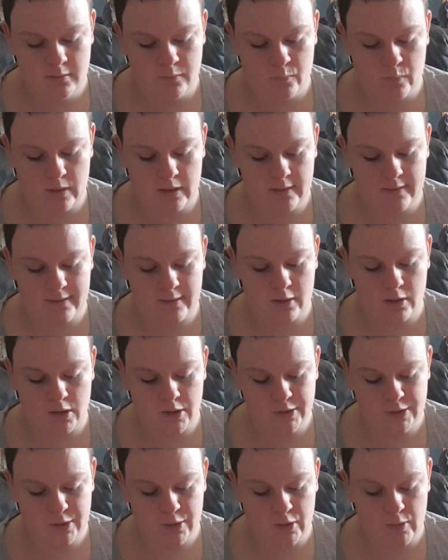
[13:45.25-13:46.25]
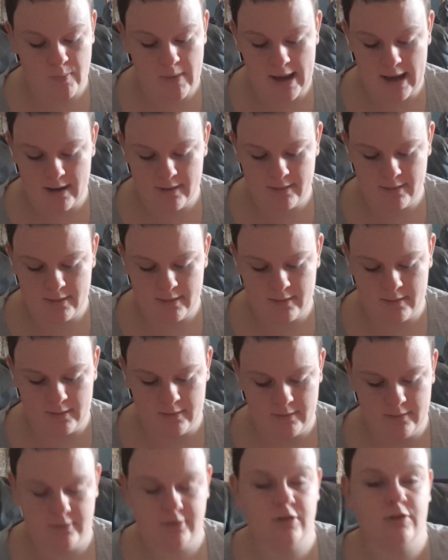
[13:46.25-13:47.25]
with contour powder,
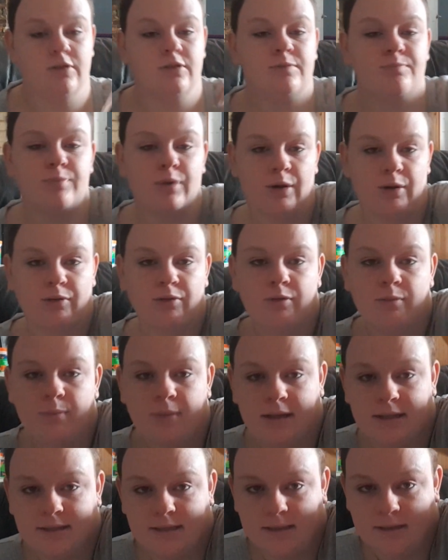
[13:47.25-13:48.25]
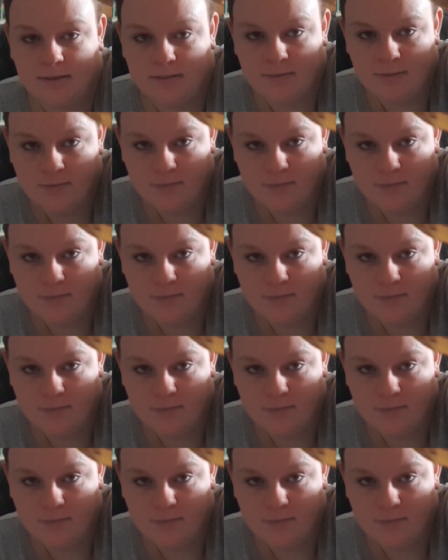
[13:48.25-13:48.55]
so it's both mixed in.